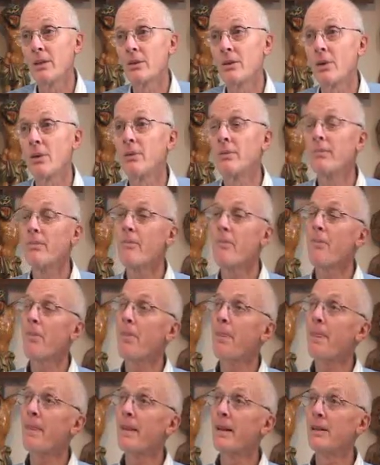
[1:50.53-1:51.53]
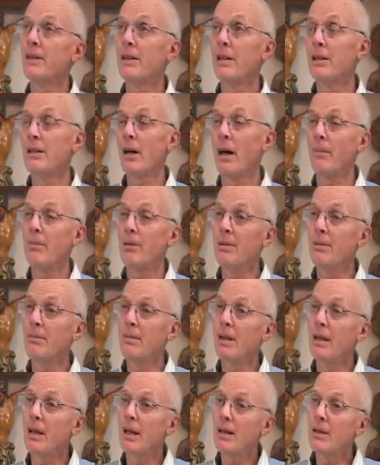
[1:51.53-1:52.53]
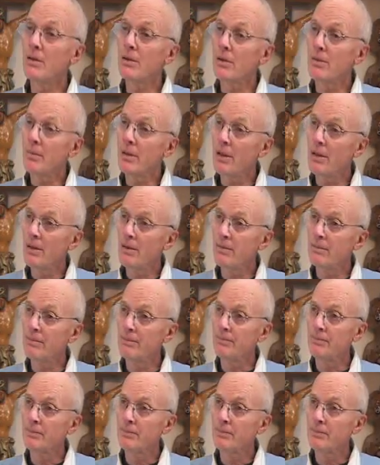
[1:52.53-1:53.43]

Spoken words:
So she adopted me and took me home.